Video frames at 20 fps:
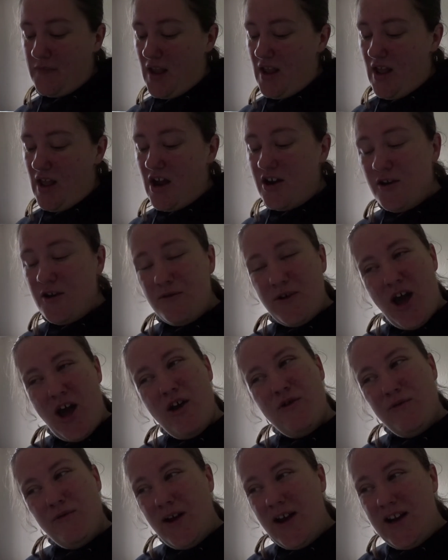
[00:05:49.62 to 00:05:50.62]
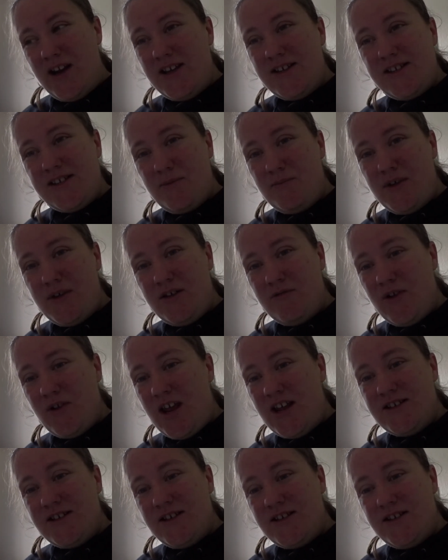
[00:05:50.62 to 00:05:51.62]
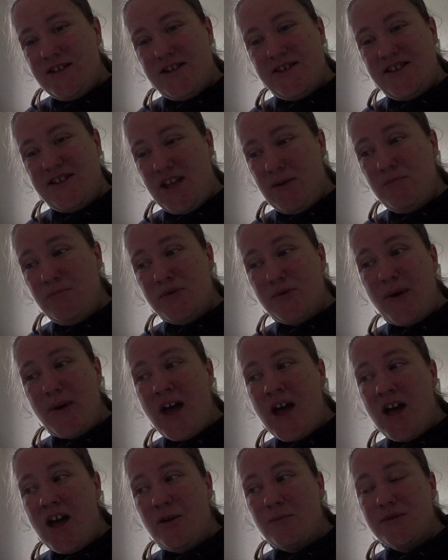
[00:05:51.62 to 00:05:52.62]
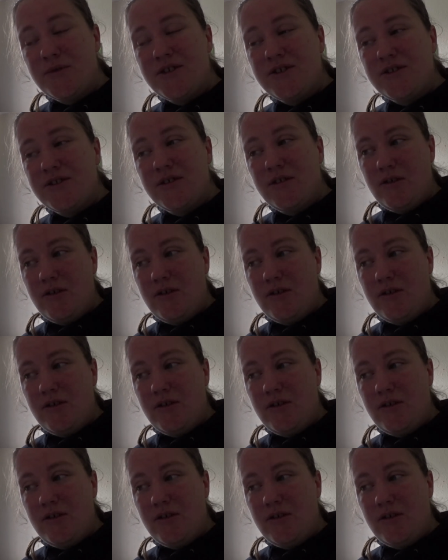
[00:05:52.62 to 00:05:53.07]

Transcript: I don't know really, something related to The Sims perhaps.